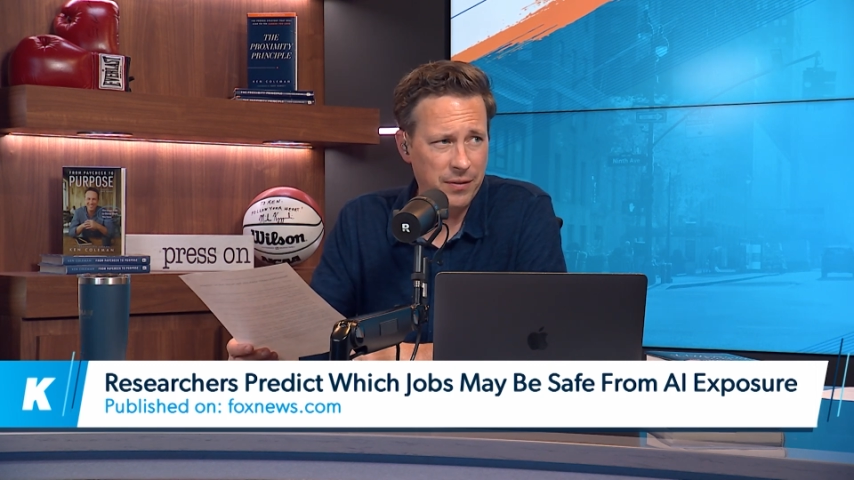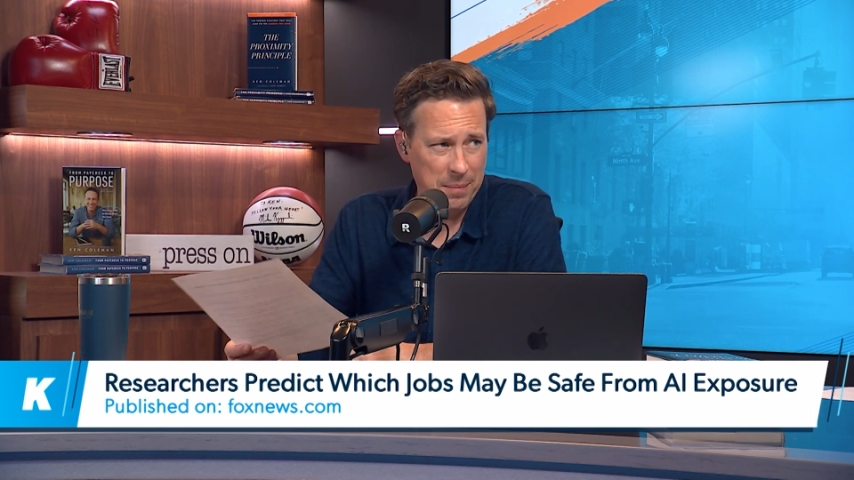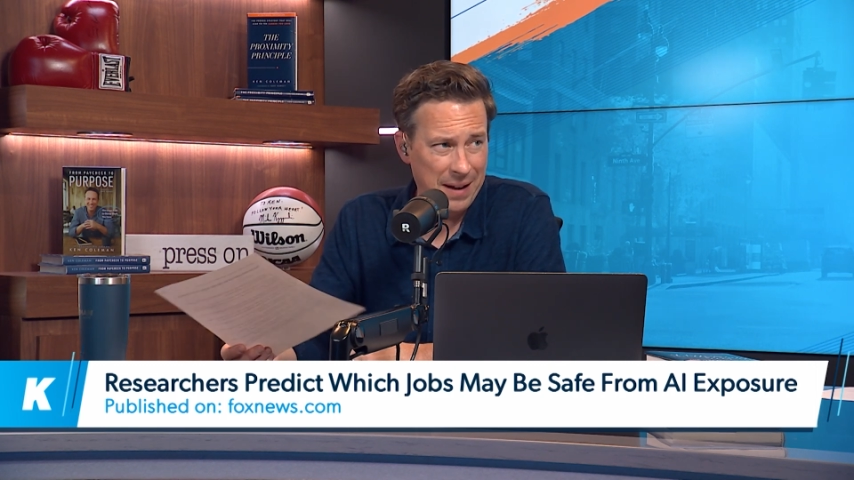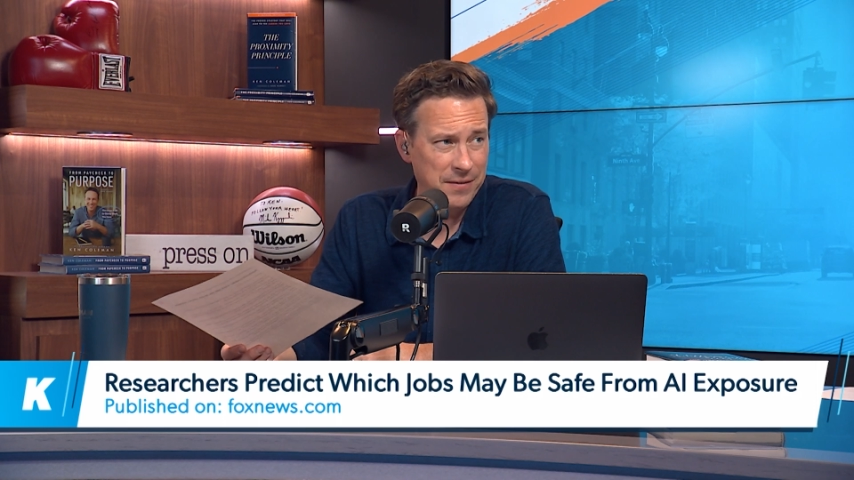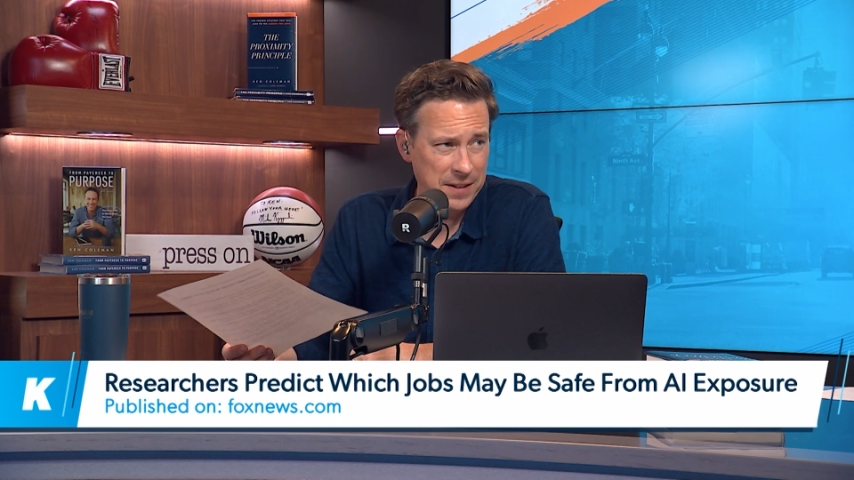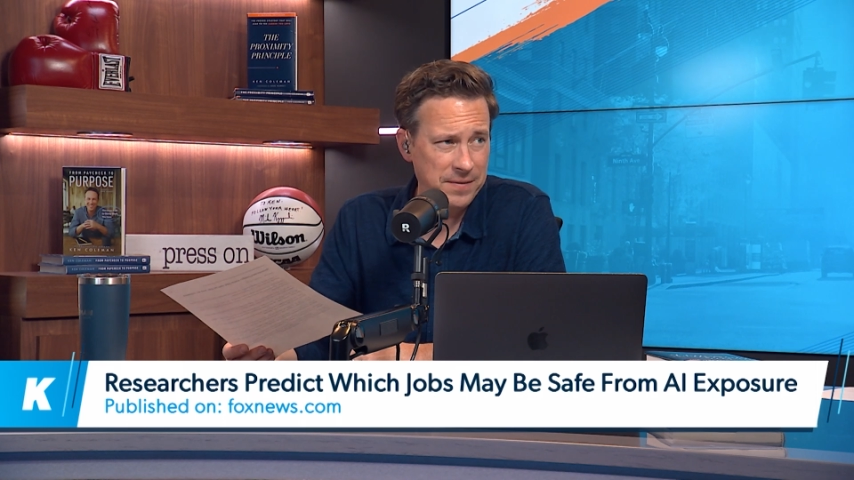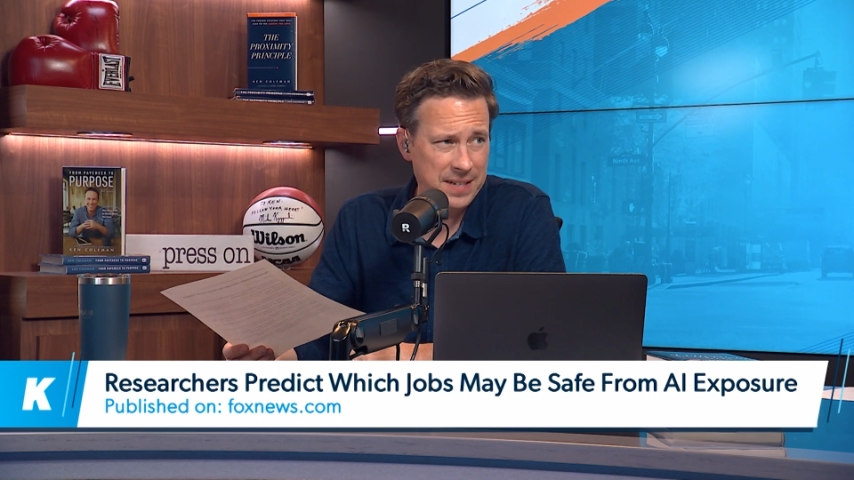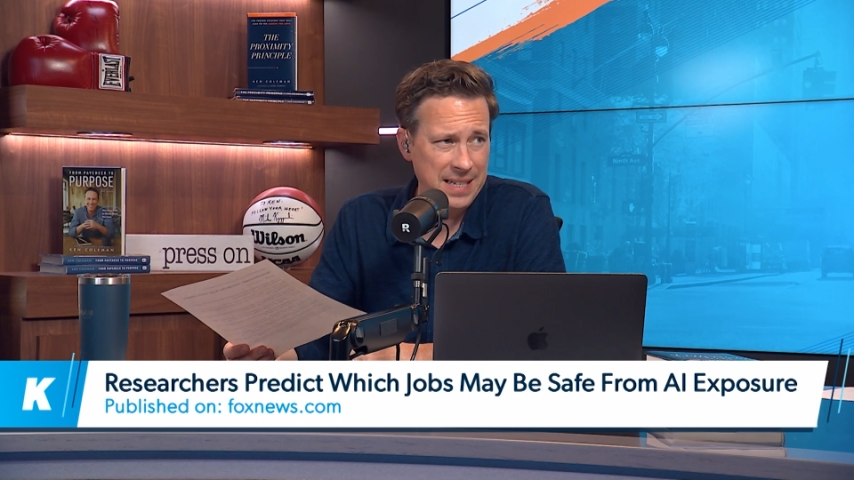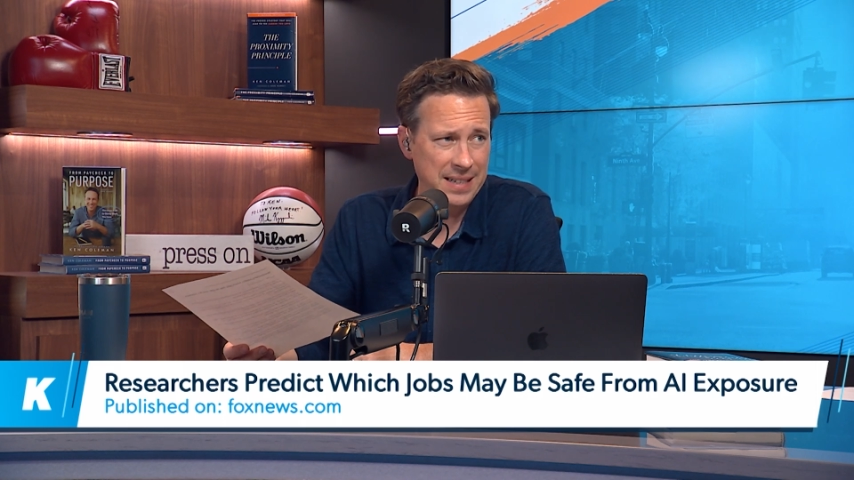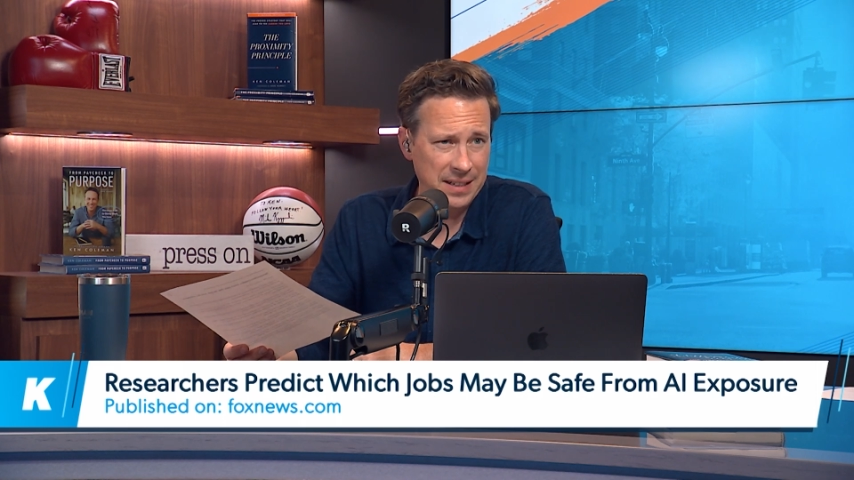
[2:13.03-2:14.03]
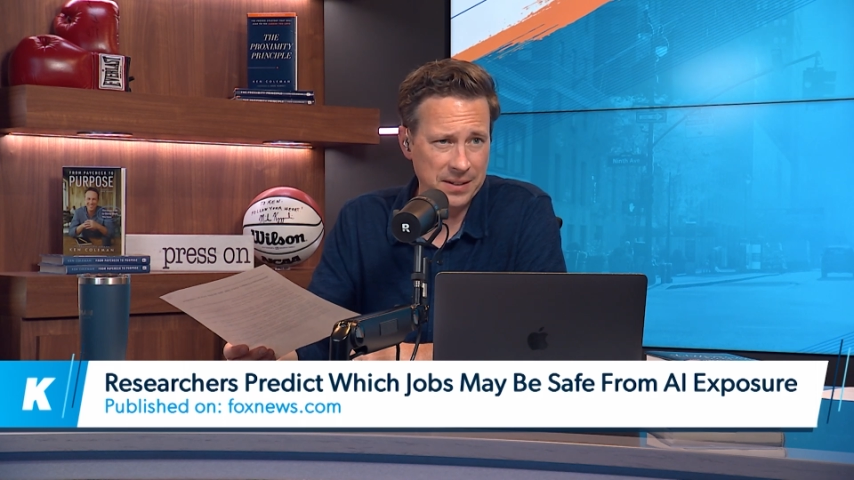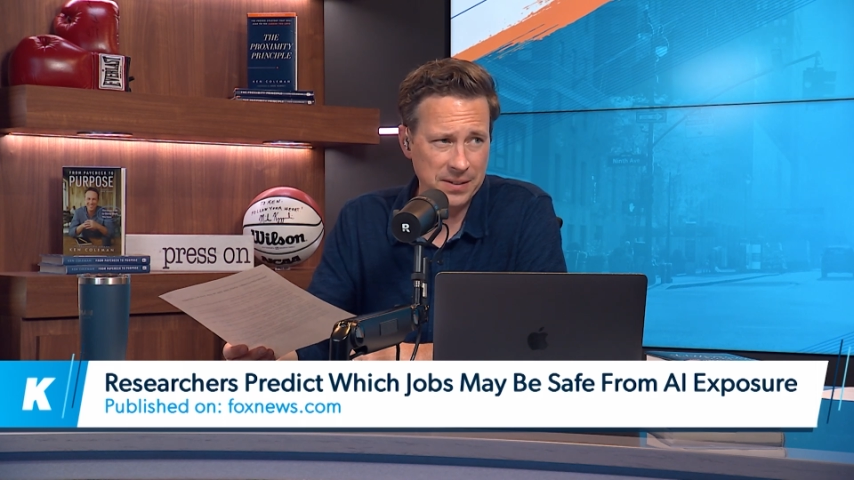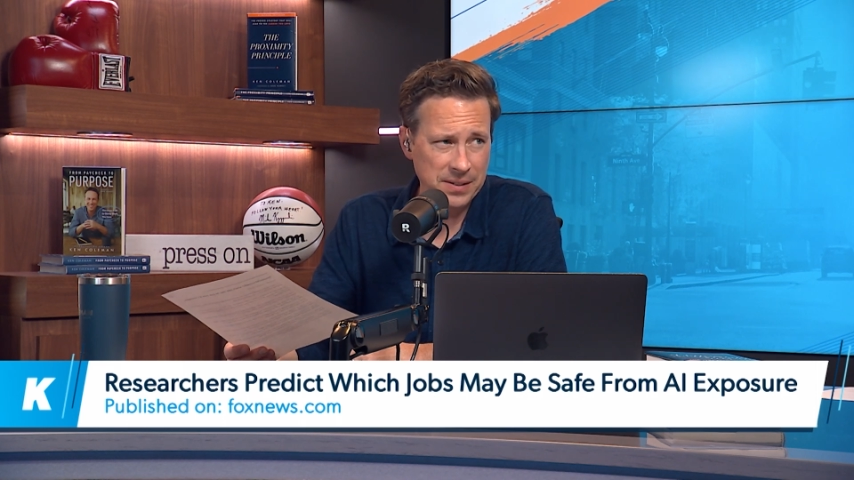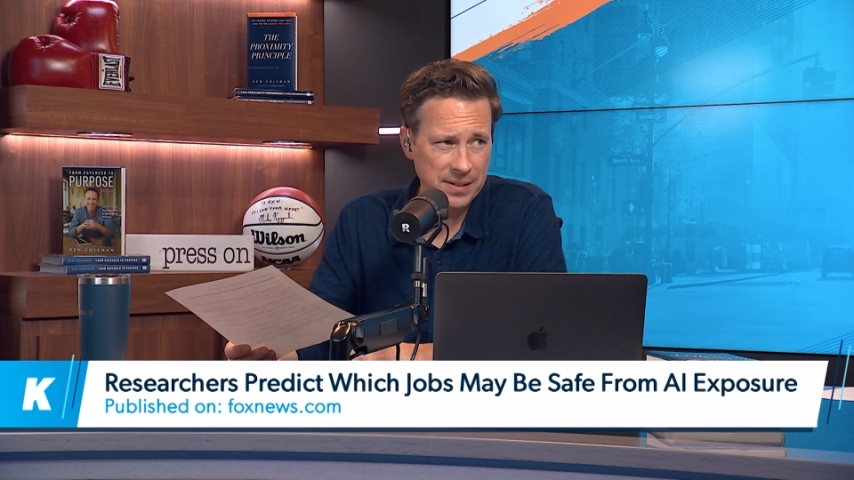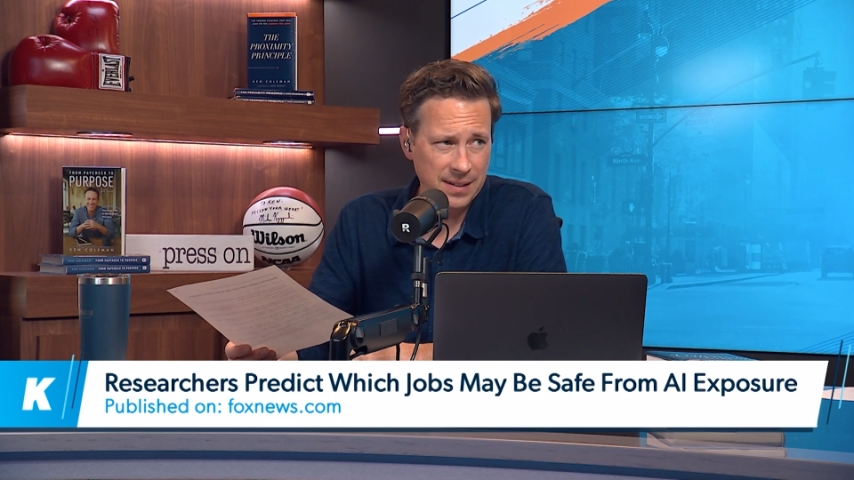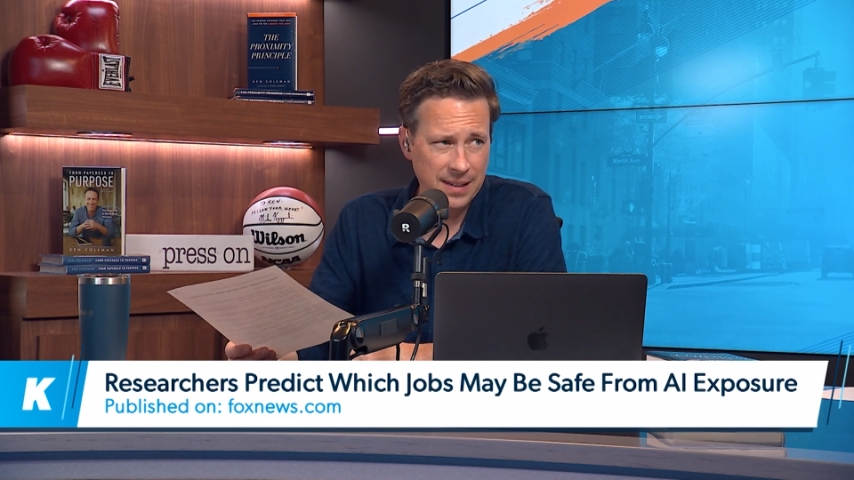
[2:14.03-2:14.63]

for about 15 years.